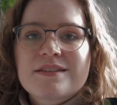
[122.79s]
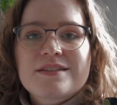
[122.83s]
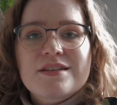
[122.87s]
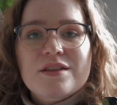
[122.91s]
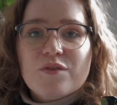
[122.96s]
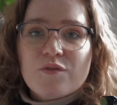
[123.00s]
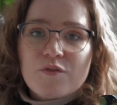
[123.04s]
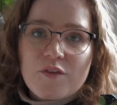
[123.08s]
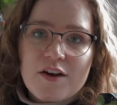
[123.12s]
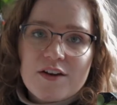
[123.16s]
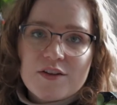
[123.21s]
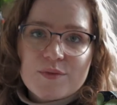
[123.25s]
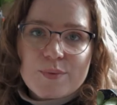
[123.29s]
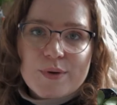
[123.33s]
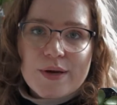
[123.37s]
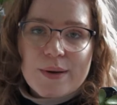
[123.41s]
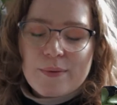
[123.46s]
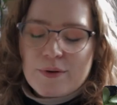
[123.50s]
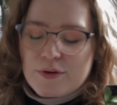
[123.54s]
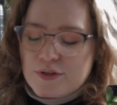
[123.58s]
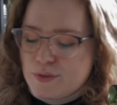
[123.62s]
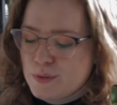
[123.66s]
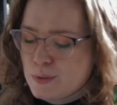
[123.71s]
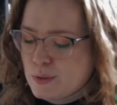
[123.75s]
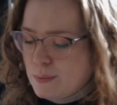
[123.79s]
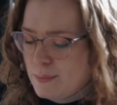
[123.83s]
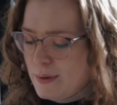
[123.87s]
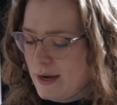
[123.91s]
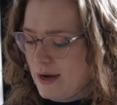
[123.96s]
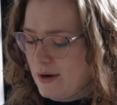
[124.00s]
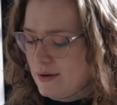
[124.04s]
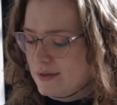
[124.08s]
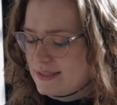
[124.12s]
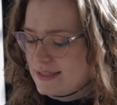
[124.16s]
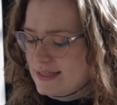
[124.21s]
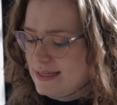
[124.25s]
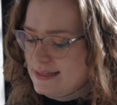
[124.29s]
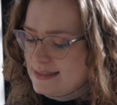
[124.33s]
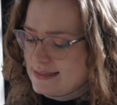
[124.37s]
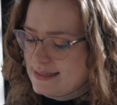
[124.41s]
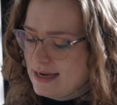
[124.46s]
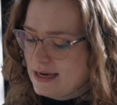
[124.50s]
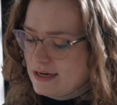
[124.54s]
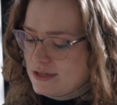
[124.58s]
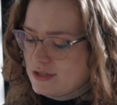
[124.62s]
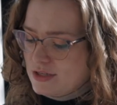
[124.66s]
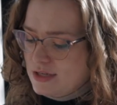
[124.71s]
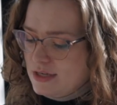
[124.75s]
So the first book I'm going to talk about is
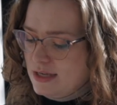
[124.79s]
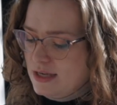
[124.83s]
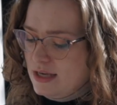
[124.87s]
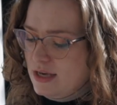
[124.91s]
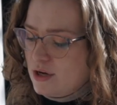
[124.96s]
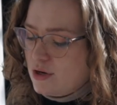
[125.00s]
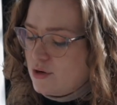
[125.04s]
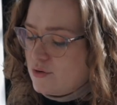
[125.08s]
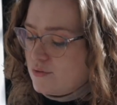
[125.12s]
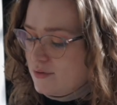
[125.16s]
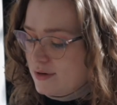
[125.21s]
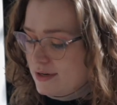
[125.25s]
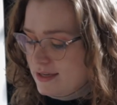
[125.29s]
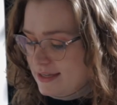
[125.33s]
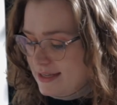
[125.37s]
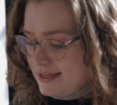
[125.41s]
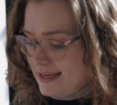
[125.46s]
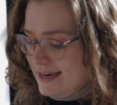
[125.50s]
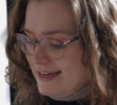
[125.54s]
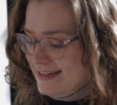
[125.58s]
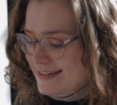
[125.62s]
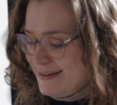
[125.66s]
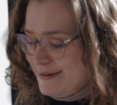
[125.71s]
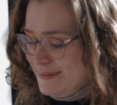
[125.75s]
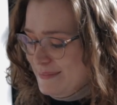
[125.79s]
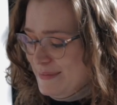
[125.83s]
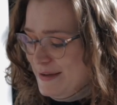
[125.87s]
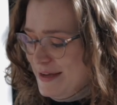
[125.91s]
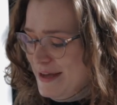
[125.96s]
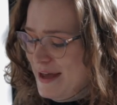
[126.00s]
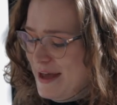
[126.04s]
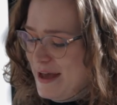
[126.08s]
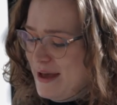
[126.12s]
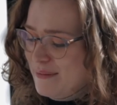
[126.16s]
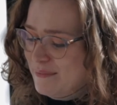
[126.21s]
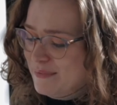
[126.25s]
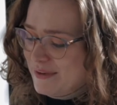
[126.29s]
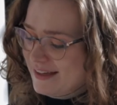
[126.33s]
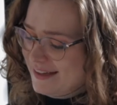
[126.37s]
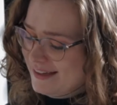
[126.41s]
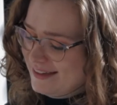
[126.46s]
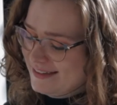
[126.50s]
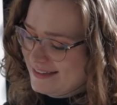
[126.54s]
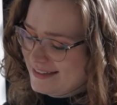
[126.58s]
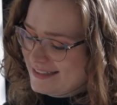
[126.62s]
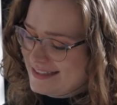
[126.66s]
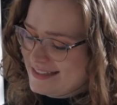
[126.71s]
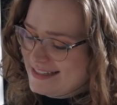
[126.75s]
actually Crooked Kingdom,
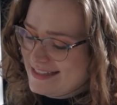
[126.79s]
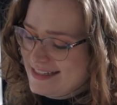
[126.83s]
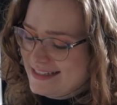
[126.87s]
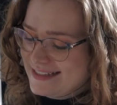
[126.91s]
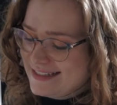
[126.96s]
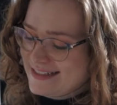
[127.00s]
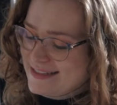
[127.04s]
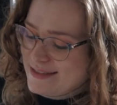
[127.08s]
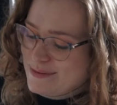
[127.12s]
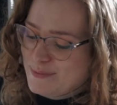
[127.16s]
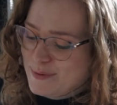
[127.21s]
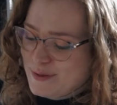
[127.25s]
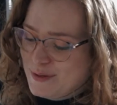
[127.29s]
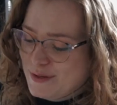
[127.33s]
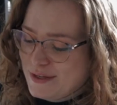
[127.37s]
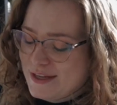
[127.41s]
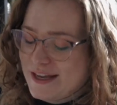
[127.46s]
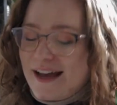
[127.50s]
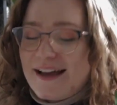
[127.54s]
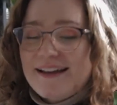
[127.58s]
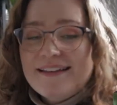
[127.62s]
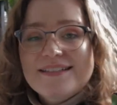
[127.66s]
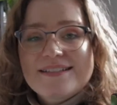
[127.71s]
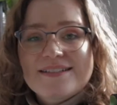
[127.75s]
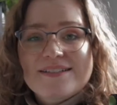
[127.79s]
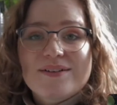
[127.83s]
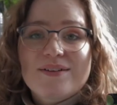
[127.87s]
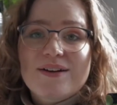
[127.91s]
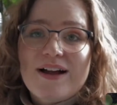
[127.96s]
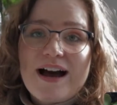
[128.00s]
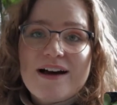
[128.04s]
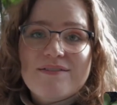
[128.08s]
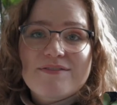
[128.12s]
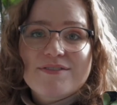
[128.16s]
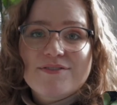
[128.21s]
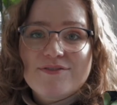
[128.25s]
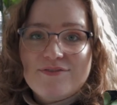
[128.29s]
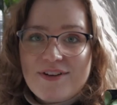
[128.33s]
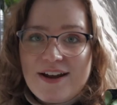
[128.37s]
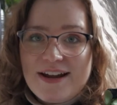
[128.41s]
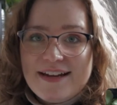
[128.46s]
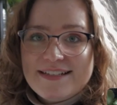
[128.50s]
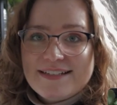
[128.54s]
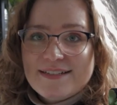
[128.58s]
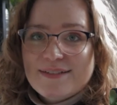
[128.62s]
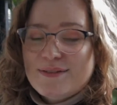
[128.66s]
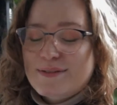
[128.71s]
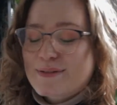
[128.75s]
because this is a book I still haven't
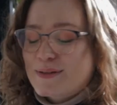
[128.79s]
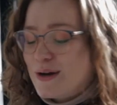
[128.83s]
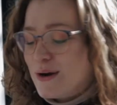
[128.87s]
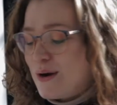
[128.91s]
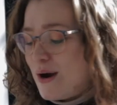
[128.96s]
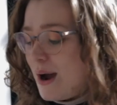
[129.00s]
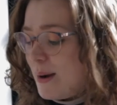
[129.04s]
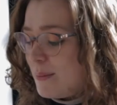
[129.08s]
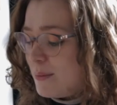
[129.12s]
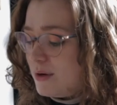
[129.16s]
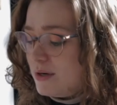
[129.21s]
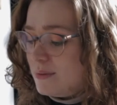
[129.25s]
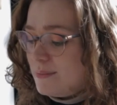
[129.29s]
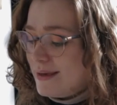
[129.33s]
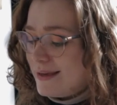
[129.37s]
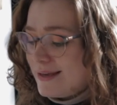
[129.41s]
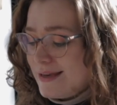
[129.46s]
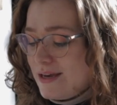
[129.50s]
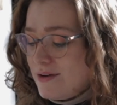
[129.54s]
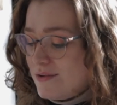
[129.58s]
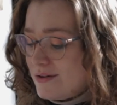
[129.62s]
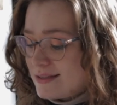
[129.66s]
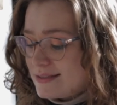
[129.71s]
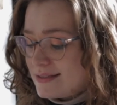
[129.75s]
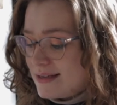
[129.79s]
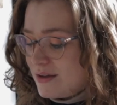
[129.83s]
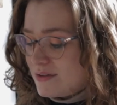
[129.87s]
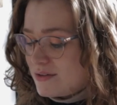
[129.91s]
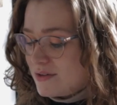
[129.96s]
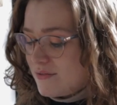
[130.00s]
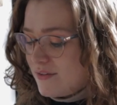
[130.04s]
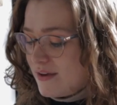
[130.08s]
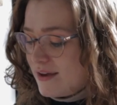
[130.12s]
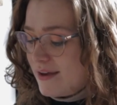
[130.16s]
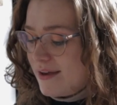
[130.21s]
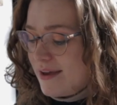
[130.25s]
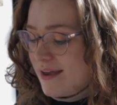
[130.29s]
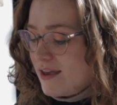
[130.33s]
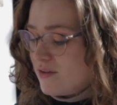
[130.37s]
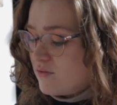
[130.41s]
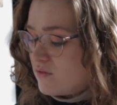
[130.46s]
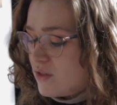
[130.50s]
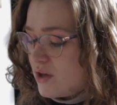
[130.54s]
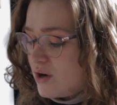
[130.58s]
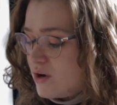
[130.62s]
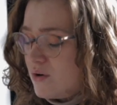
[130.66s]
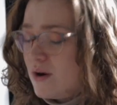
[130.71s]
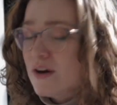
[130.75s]
read. So I'm going to make earrings out of it, even
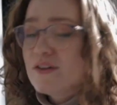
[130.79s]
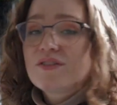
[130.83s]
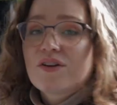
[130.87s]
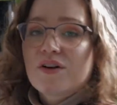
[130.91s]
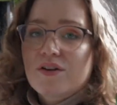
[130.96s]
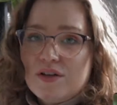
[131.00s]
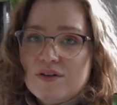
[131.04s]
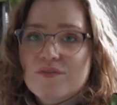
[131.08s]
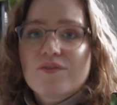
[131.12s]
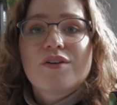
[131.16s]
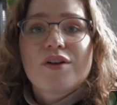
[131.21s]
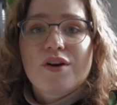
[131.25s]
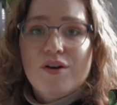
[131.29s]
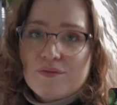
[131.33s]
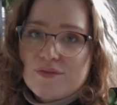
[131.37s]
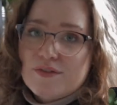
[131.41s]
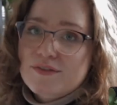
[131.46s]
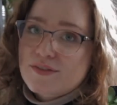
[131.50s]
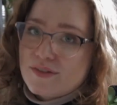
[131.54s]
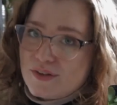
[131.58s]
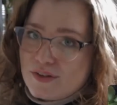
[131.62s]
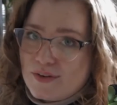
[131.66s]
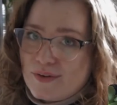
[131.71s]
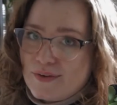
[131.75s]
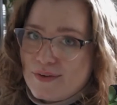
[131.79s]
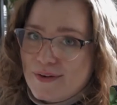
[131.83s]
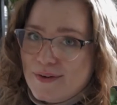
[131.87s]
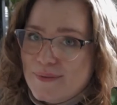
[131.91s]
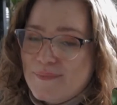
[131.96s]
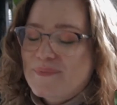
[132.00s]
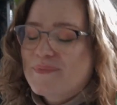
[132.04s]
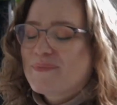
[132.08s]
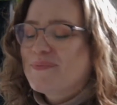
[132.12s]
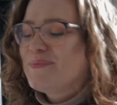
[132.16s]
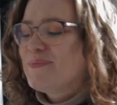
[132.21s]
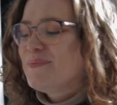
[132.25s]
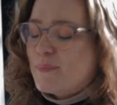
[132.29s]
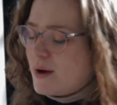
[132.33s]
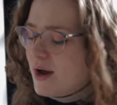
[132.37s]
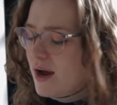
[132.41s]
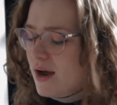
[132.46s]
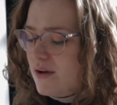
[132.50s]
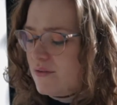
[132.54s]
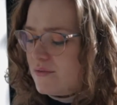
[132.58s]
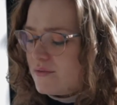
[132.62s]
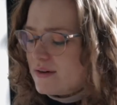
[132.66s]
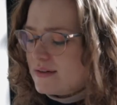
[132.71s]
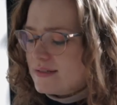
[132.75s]
though I don't even know if it's good or not. But
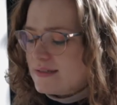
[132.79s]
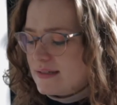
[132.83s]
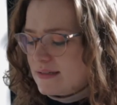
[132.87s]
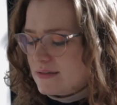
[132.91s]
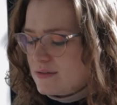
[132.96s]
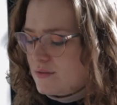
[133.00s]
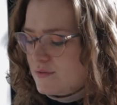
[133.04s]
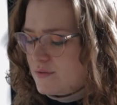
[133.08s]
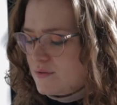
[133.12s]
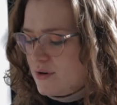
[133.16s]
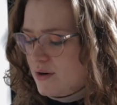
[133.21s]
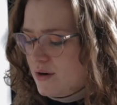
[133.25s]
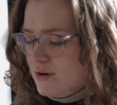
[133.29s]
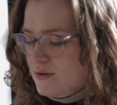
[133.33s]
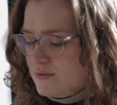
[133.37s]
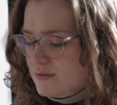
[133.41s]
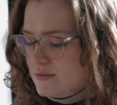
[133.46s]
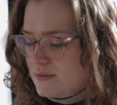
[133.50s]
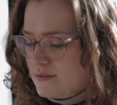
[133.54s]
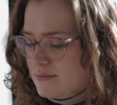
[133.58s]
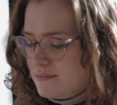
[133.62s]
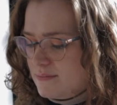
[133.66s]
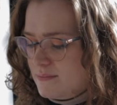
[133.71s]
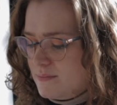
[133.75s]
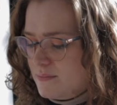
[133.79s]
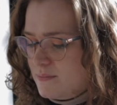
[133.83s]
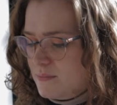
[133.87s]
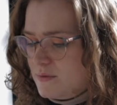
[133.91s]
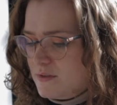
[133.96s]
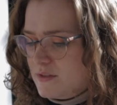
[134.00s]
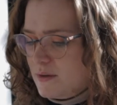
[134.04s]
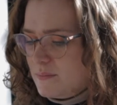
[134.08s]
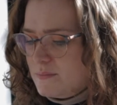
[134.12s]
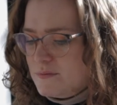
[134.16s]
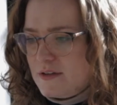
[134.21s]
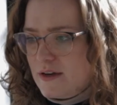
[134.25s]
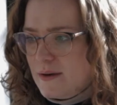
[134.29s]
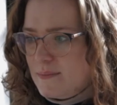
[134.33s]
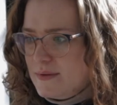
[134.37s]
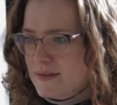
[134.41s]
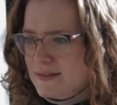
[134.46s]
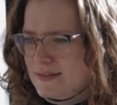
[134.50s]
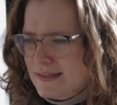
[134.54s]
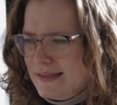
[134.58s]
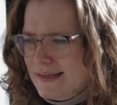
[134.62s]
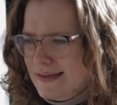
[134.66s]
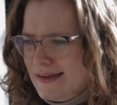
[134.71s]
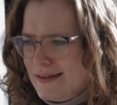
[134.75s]
I've read Six of Crows sometime
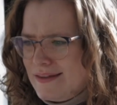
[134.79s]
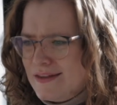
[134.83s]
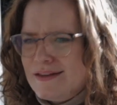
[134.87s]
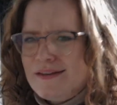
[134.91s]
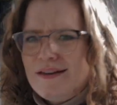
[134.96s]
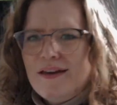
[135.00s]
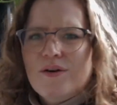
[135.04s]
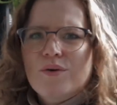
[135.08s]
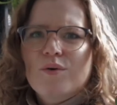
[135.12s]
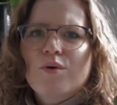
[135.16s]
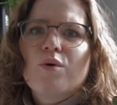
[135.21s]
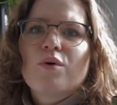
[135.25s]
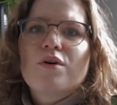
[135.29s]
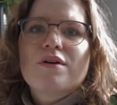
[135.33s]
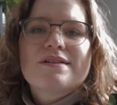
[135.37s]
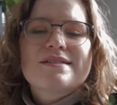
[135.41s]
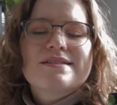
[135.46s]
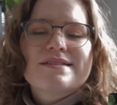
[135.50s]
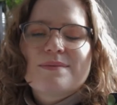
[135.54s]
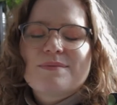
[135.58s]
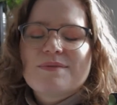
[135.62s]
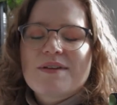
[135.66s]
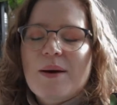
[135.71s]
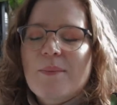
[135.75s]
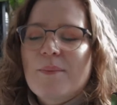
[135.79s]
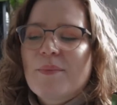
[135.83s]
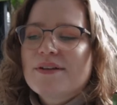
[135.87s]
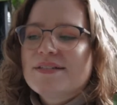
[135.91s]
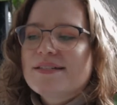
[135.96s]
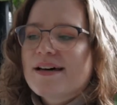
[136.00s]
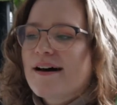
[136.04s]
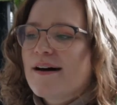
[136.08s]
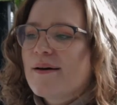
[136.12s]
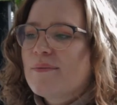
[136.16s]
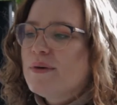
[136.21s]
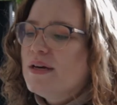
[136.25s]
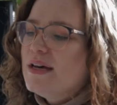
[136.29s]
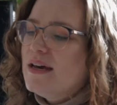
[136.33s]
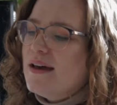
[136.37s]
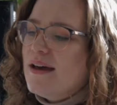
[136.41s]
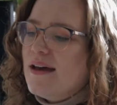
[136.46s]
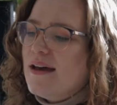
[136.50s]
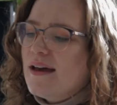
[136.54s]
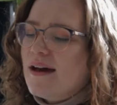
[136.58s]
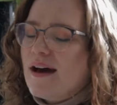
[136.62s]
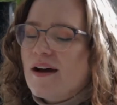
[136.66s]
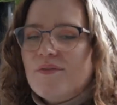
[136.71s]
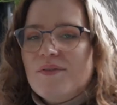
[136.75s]
this year, I think like August, September time.
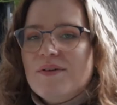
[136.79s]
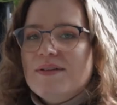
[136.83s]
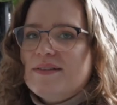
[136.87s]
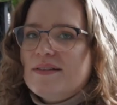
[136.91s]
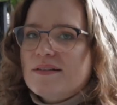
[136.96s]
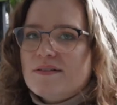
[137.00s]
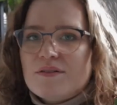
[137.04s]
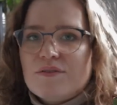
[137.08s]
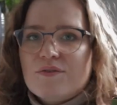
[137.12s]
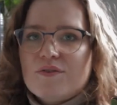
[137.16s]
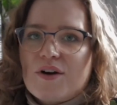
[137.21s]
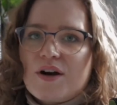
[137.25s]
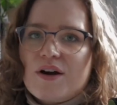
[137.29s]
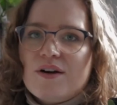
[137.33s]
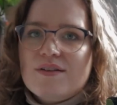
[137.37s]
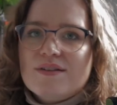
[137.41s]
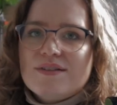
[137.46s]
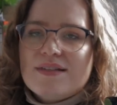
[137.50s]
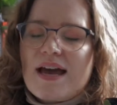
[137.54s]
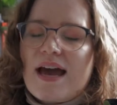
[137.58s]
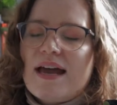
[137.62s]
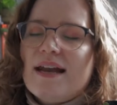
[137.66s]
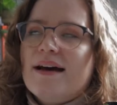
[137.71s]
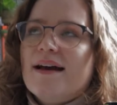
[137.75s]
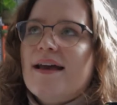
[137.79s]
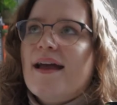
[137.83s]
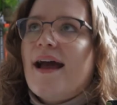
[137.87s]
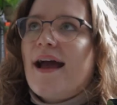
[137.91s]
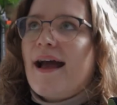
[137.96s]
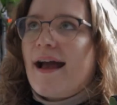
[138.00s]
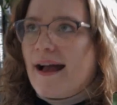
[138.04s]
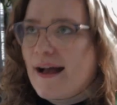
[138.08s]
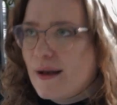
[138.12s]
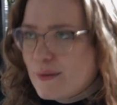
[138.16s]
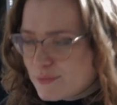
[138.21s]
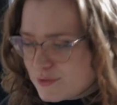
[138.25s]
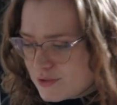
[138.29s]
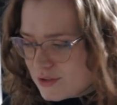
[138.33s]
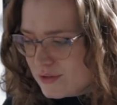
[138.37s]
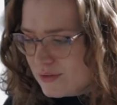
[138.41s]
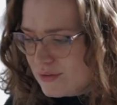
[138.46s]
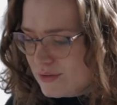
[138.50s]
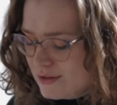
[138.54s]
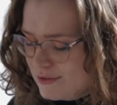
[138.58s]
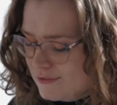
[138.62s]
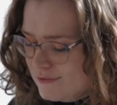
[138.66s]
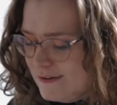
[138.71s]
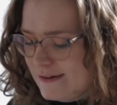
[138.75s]
I read Six of Crows and I
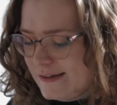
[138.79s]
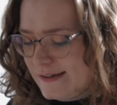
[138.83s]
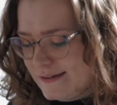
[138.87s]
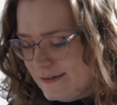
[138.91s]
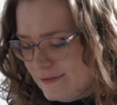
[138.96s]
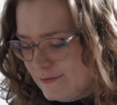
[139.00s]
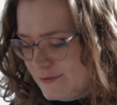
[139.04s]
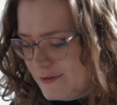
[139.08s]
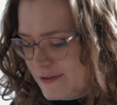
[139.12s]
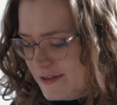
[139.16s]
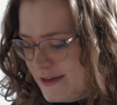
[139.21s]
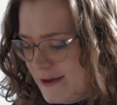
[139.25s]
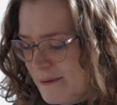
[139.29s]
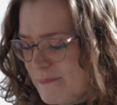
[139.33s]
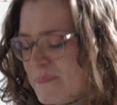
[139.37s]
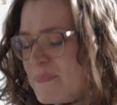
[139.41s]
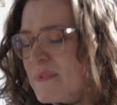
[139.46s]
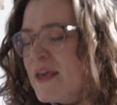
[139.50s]
absolutely fell in love with it.